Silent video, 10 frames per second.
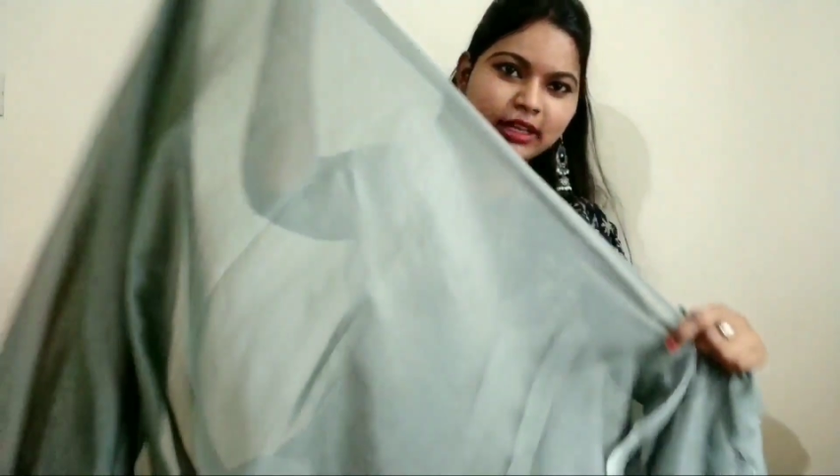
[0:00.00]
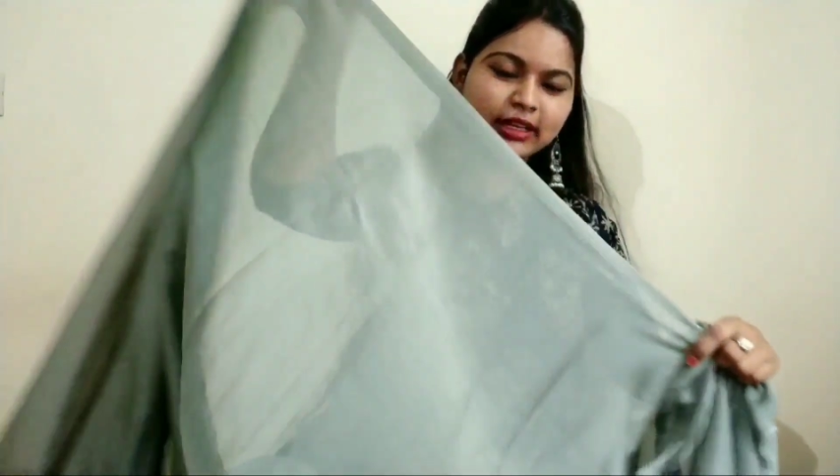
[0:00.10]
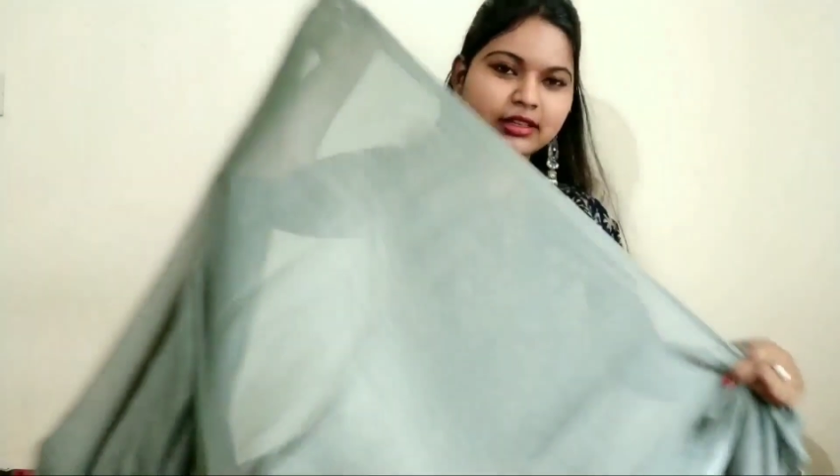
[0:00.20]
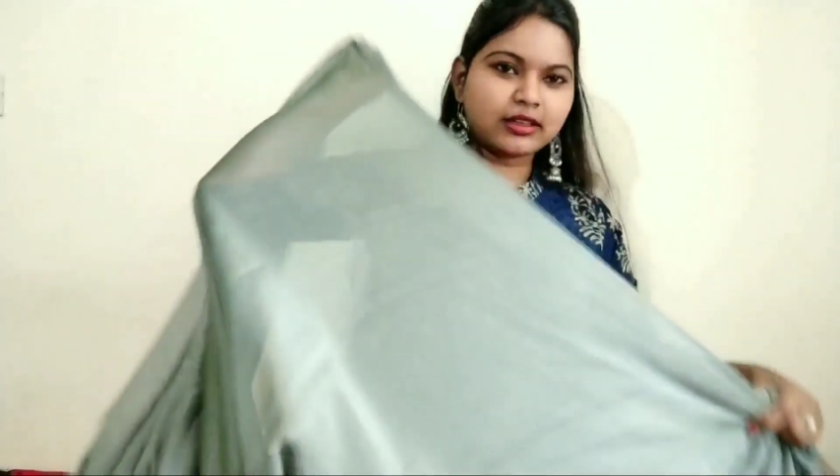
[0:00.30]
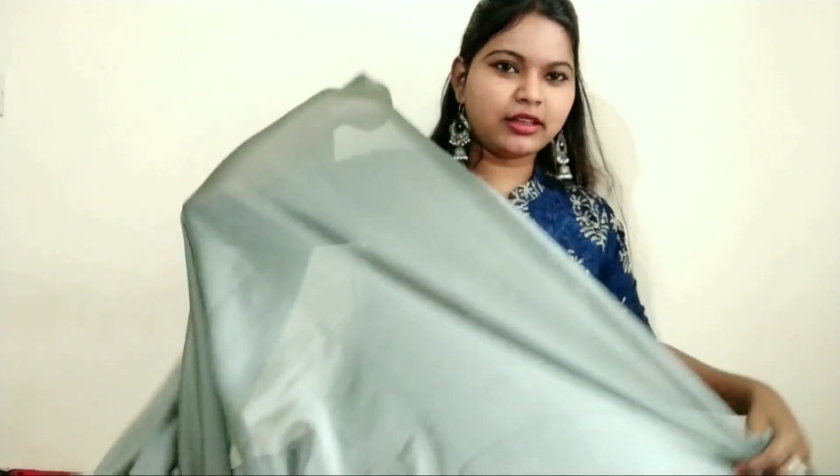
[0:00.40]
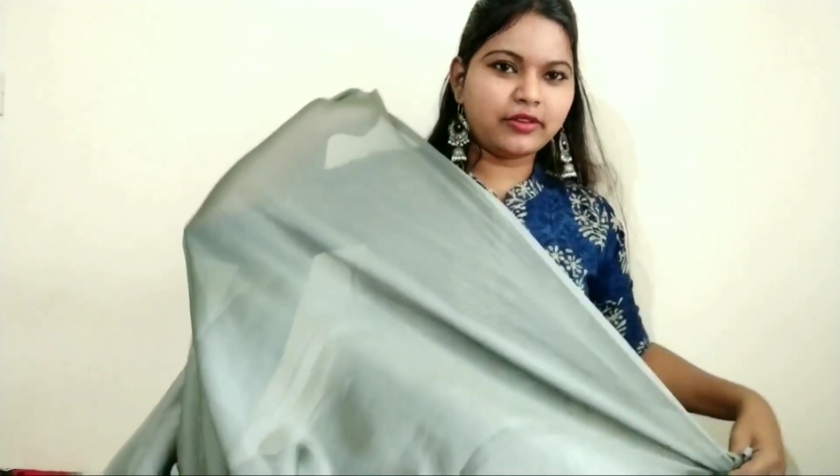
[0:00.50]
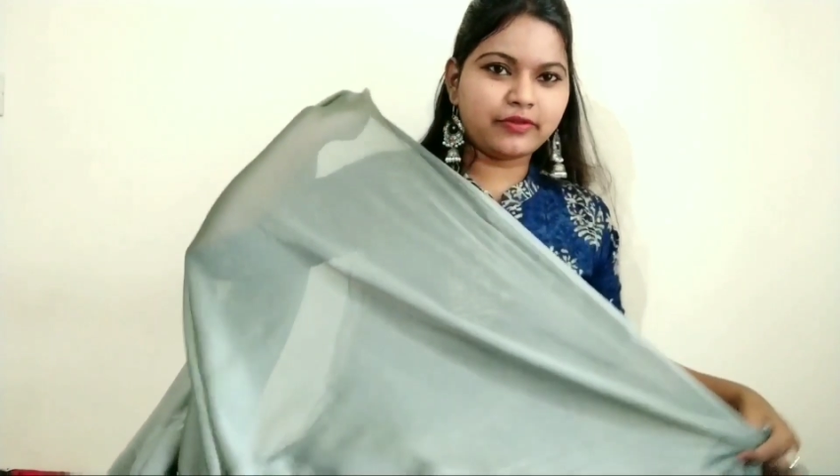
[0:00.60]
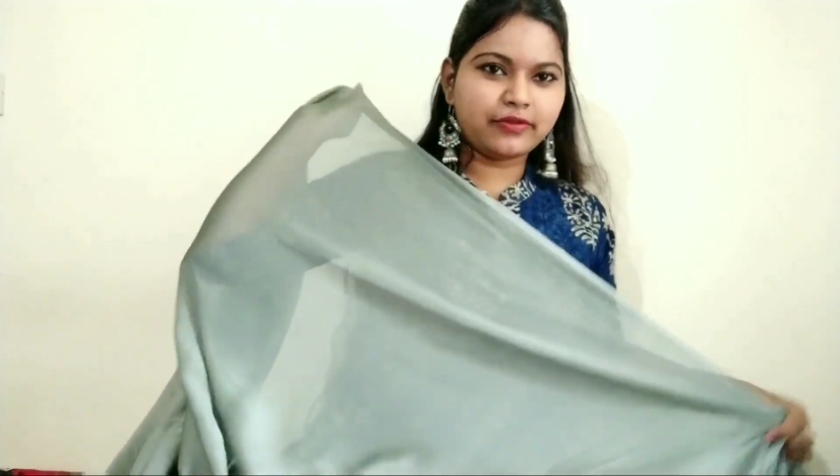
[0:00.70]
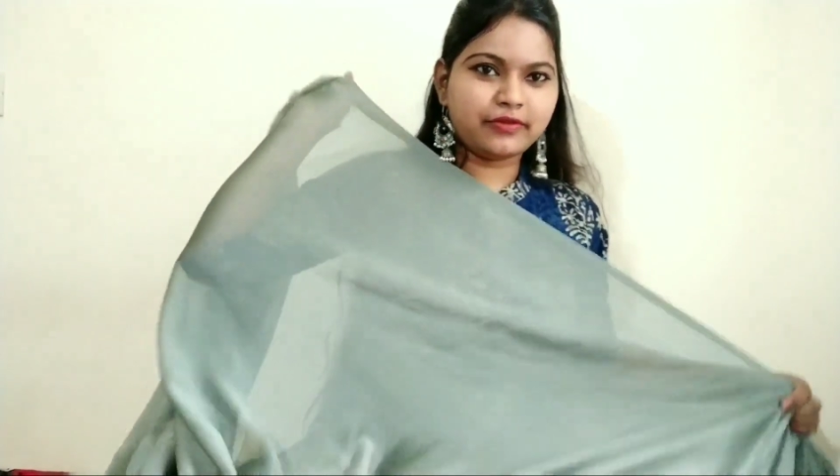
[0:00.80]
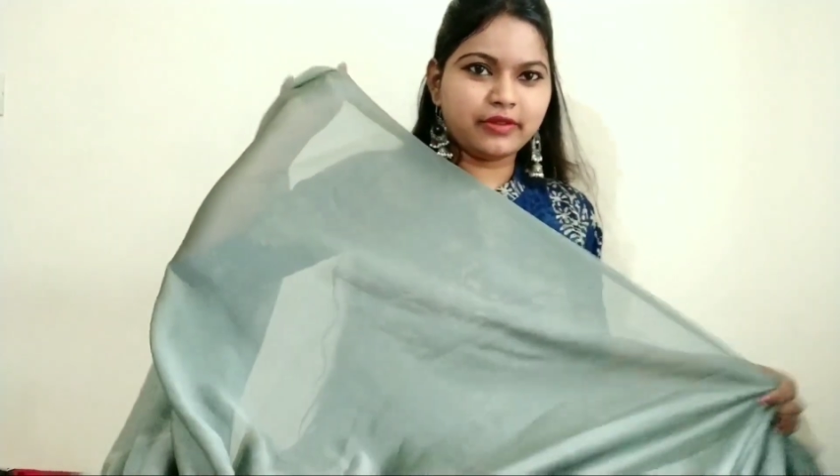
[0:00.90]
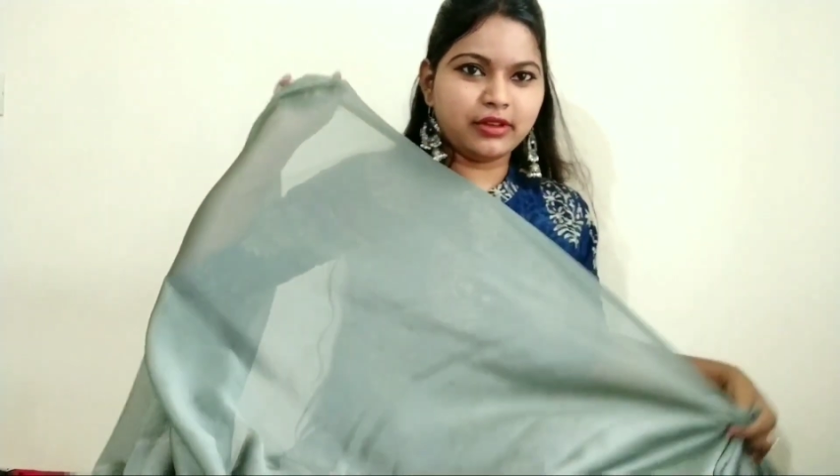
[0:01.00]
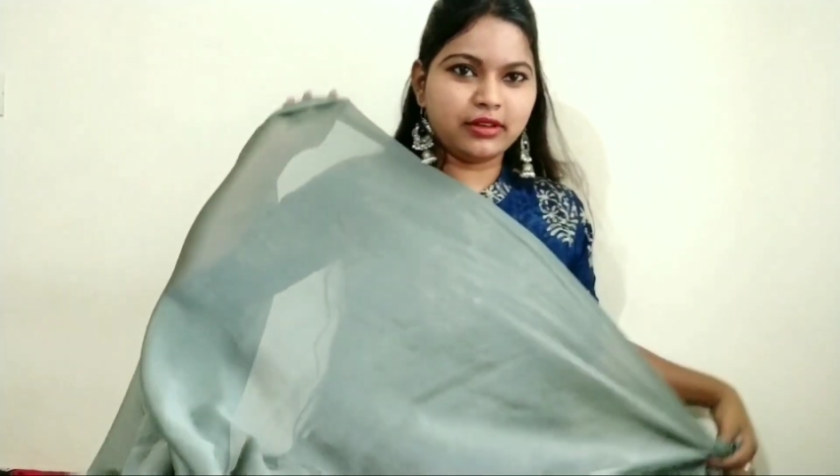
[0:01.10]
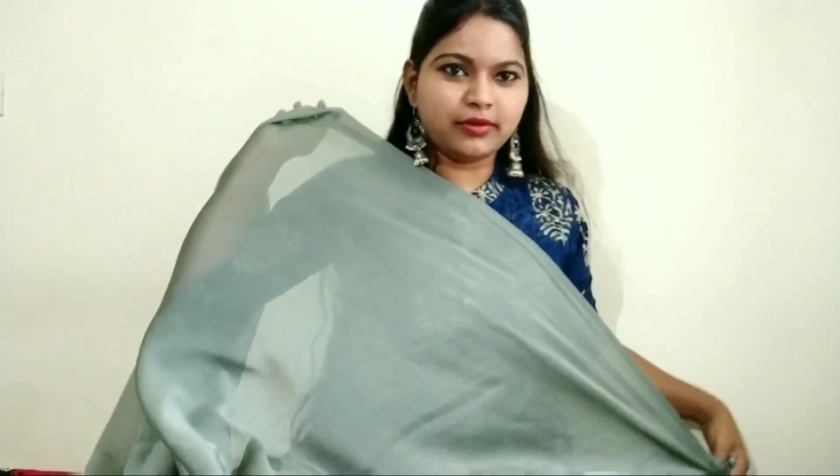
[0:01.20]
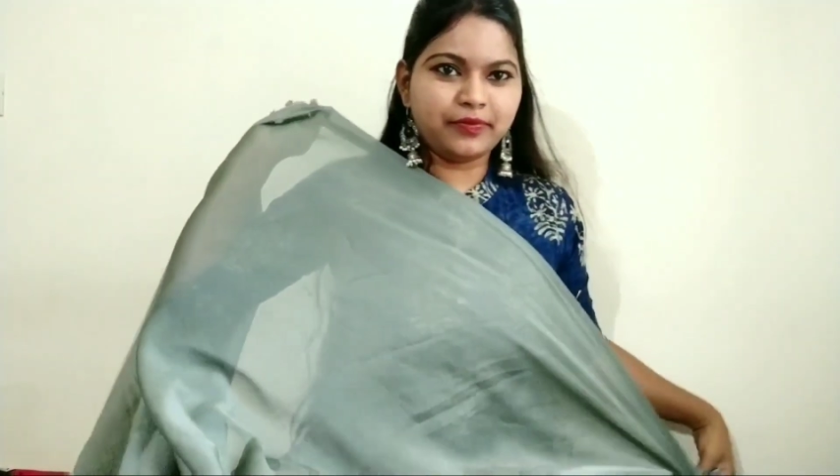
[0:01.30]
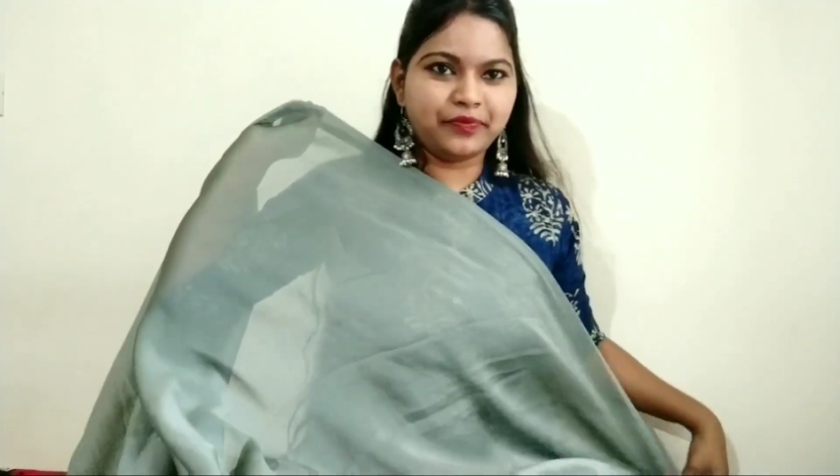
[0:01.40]
like if
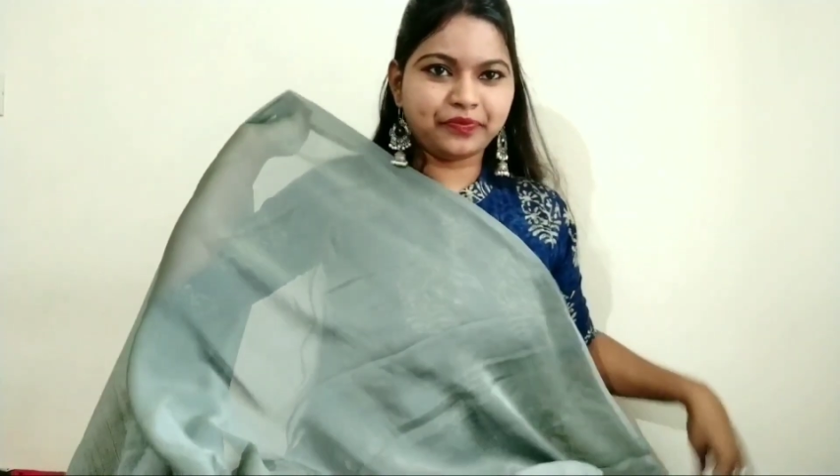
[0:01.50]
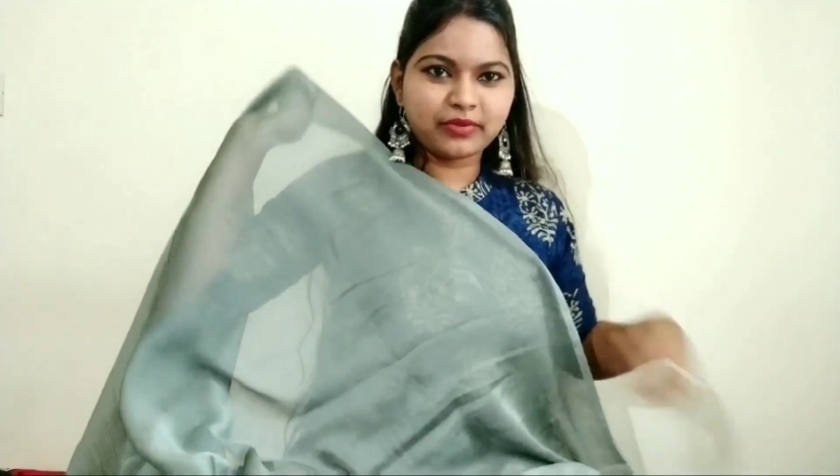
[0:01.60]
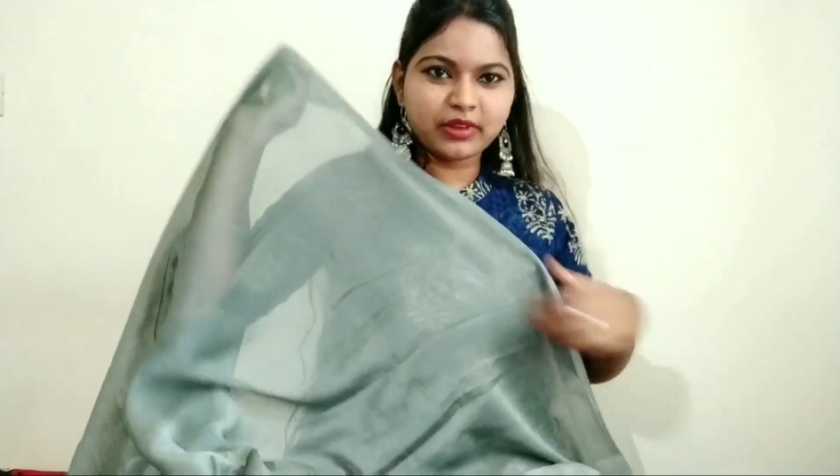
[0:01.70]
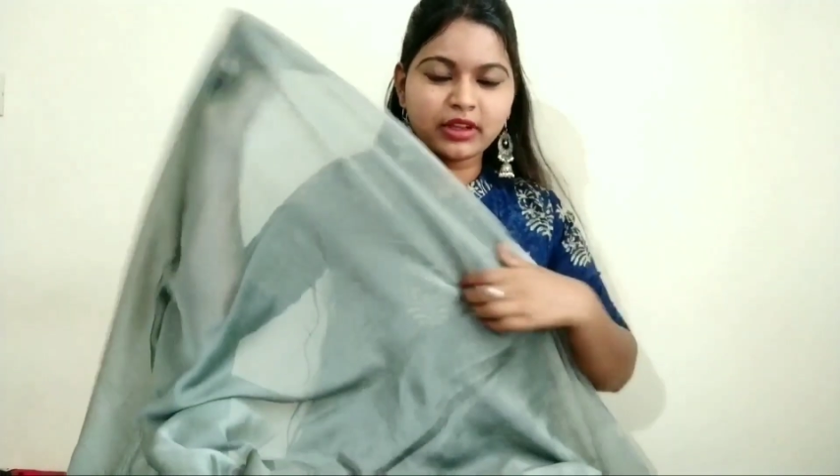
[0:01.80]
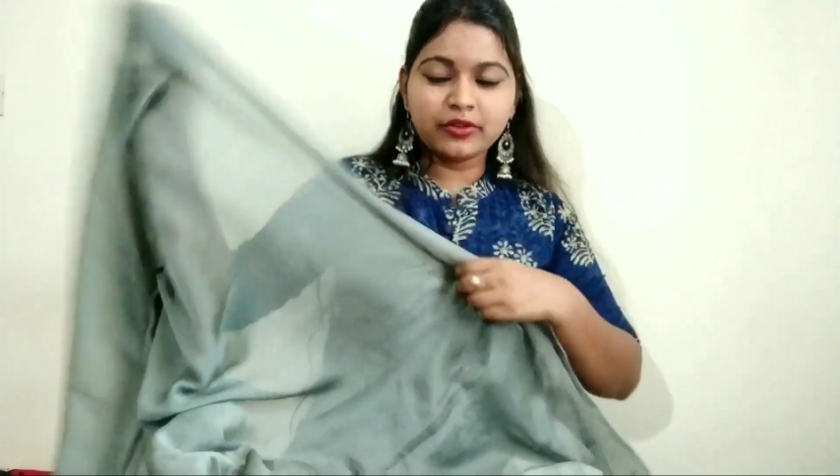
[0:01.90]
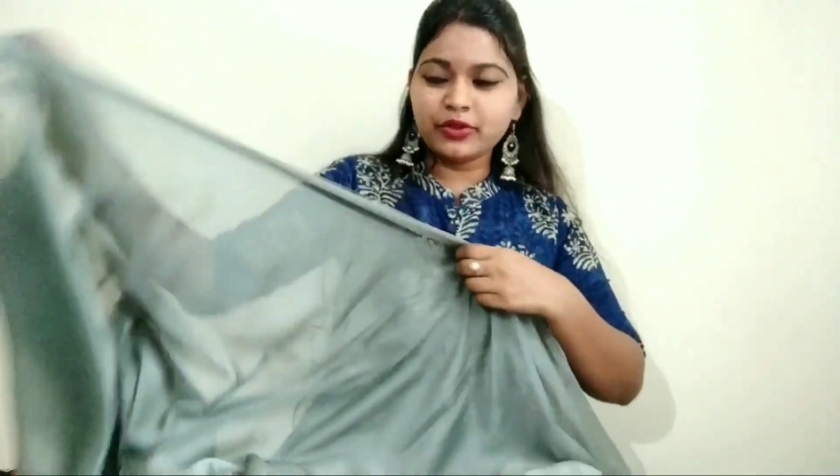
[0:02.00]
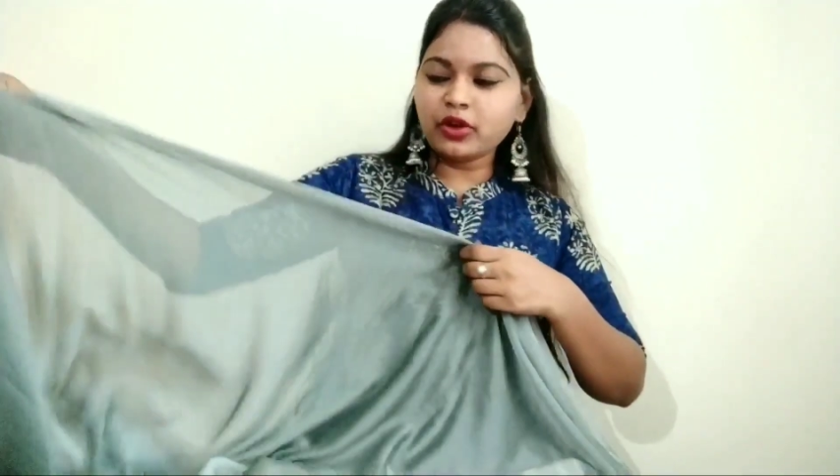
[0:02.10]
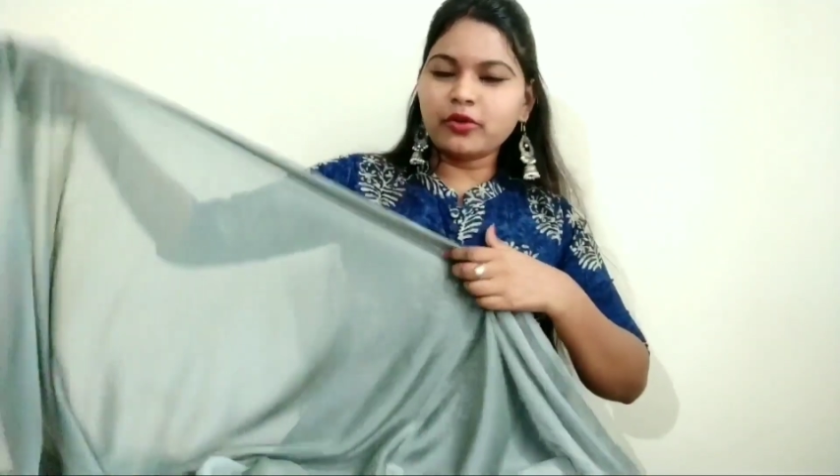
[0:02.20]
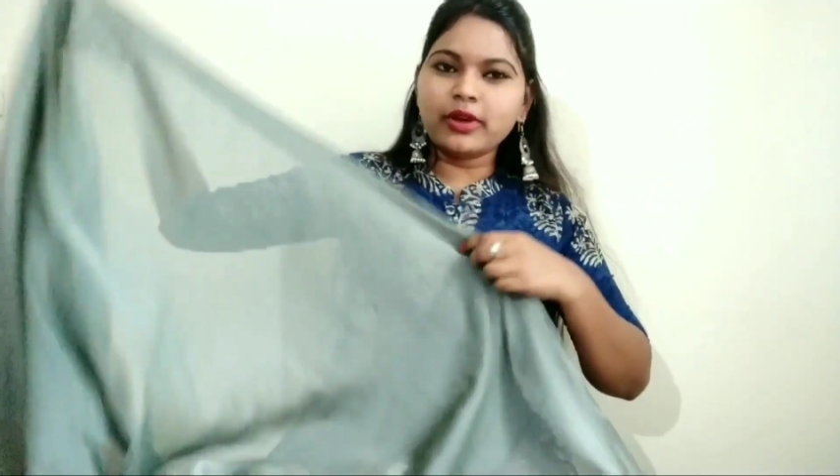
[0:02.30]
you're